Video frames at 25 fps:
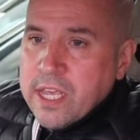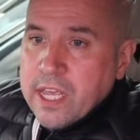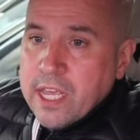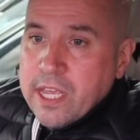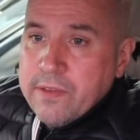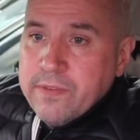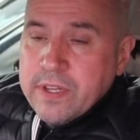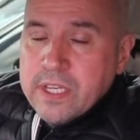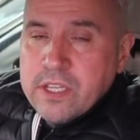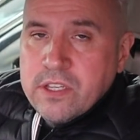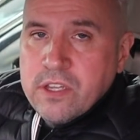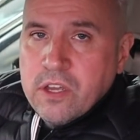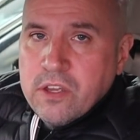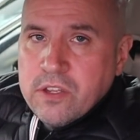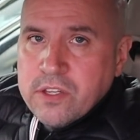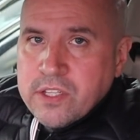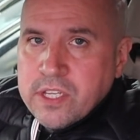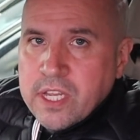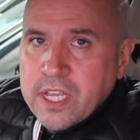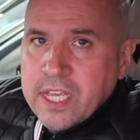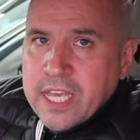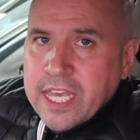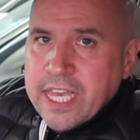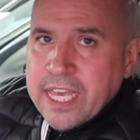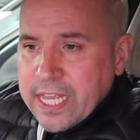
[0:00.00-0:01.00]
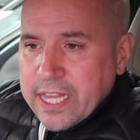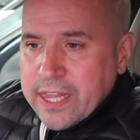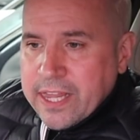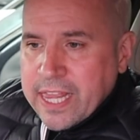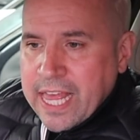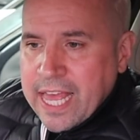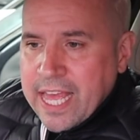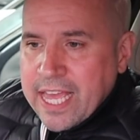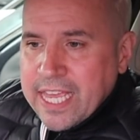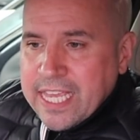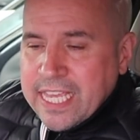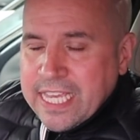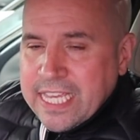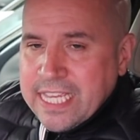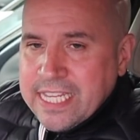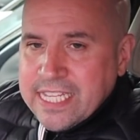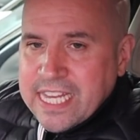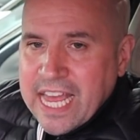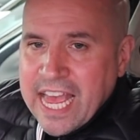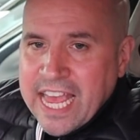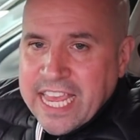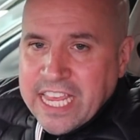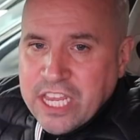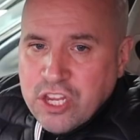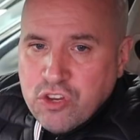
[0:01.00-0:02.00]
If it does, that is
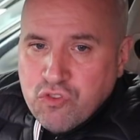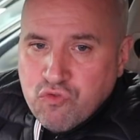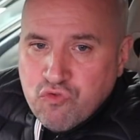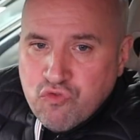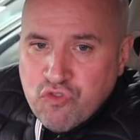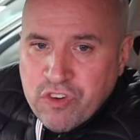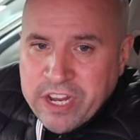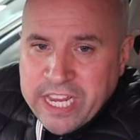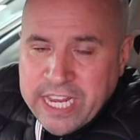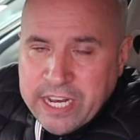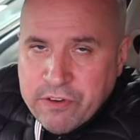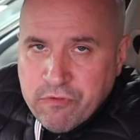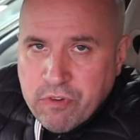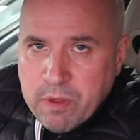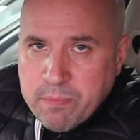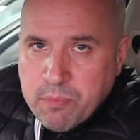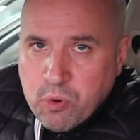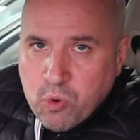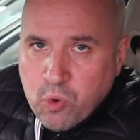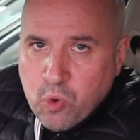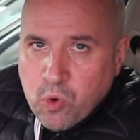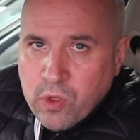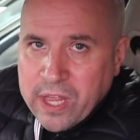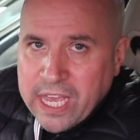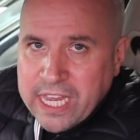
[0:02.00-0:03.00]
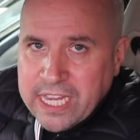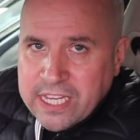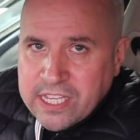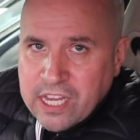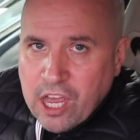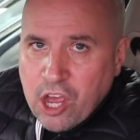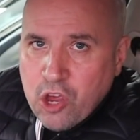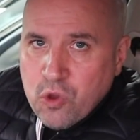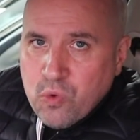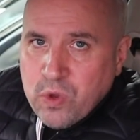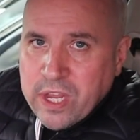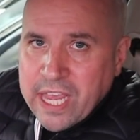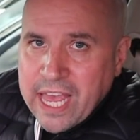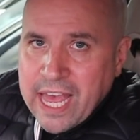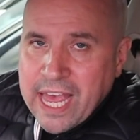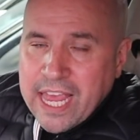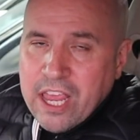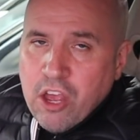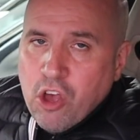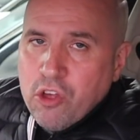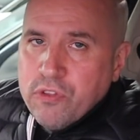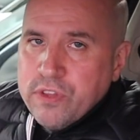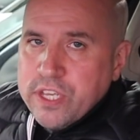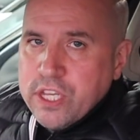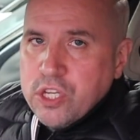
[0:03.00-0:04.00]
a green report. That is okay
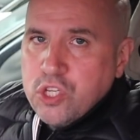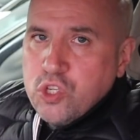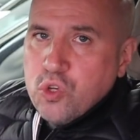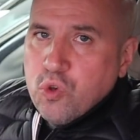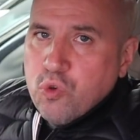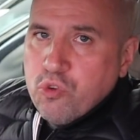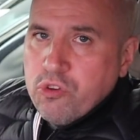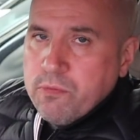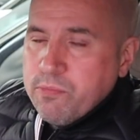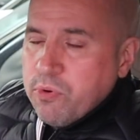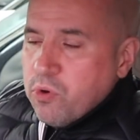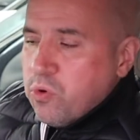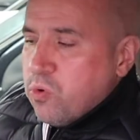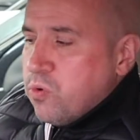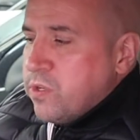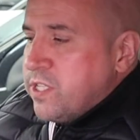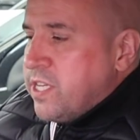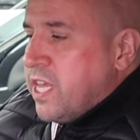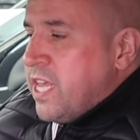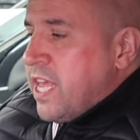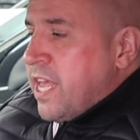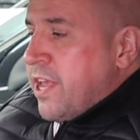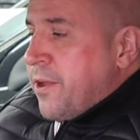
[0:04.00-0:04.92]
on the Assured report.